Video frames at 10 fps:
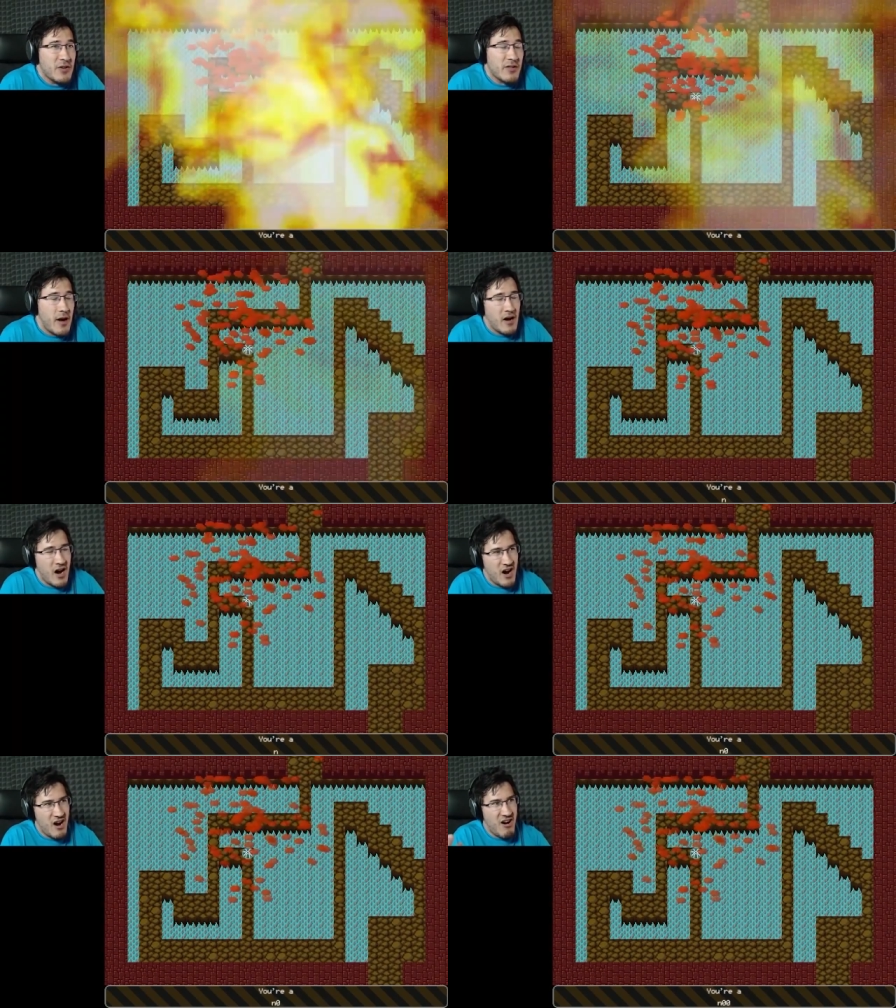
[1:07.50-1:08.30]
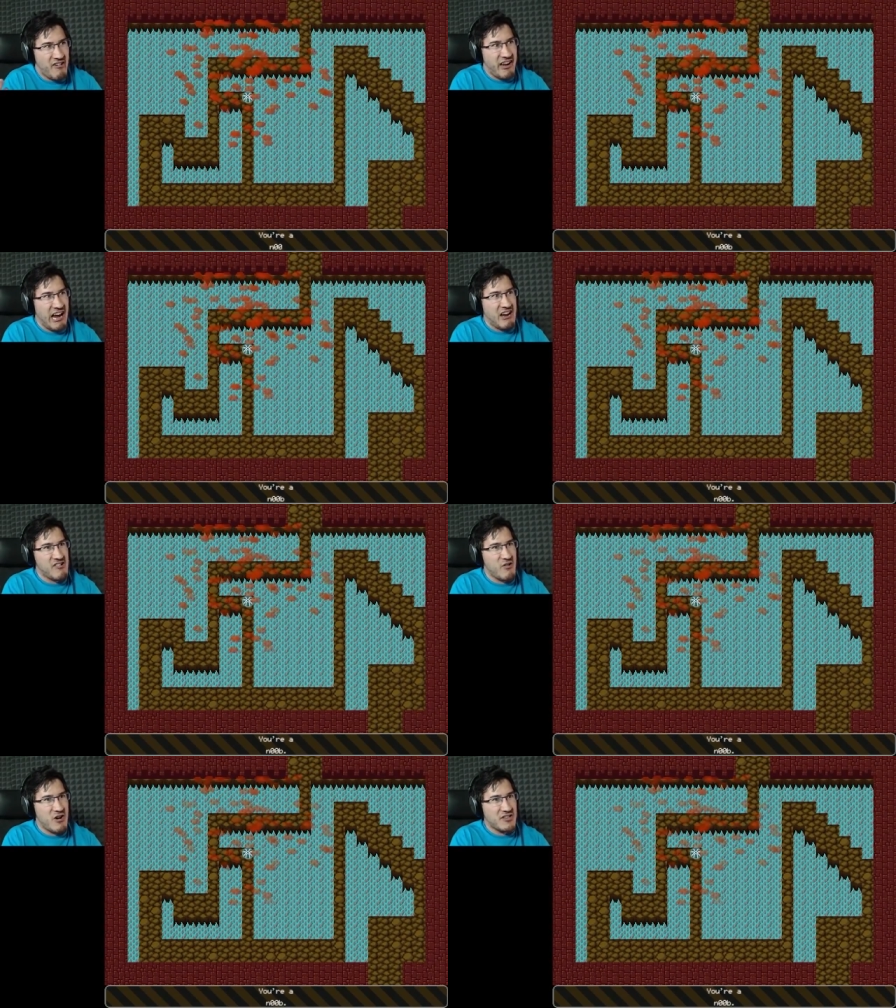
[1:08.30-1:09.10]
You're the- oh, okay,
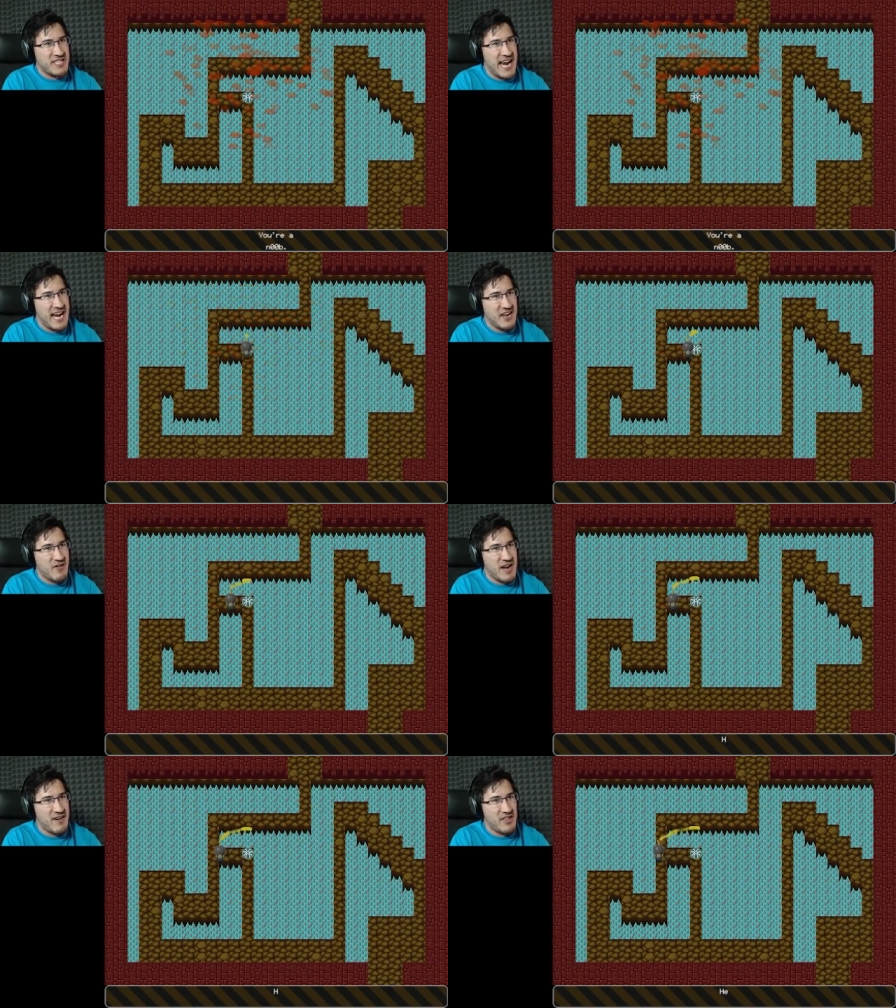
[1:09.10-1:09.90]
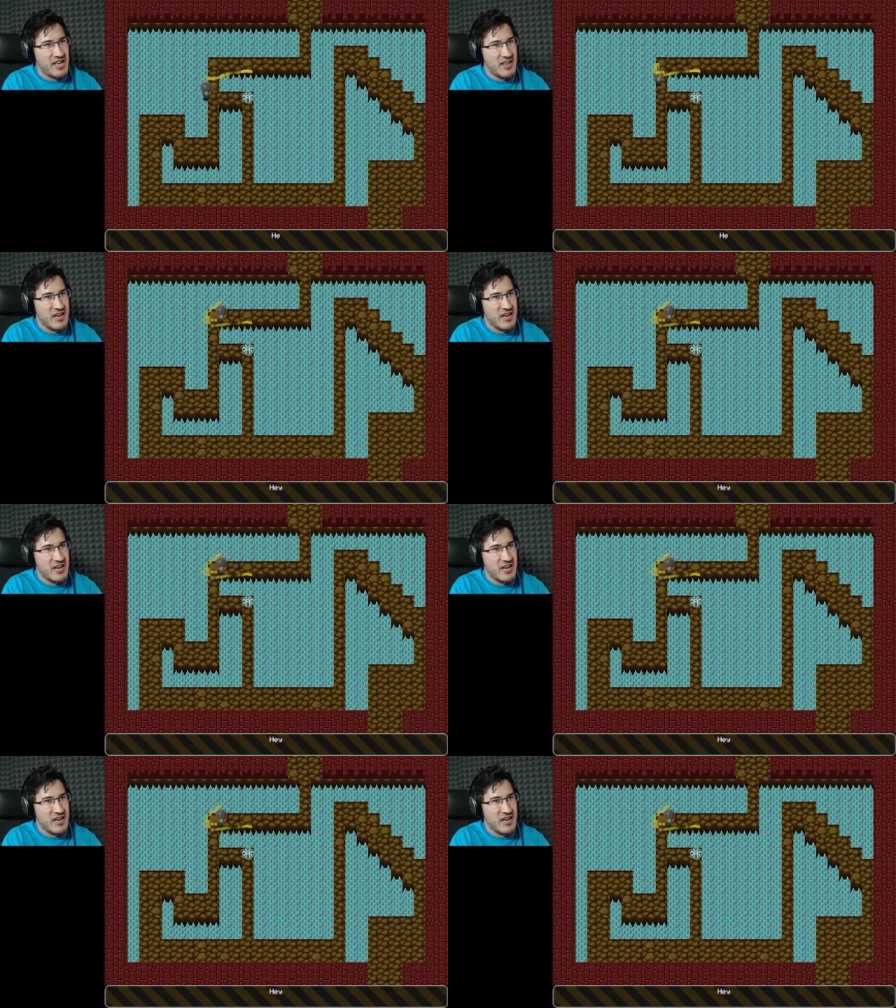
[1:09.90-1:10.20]
you're the worst. I hate you and everything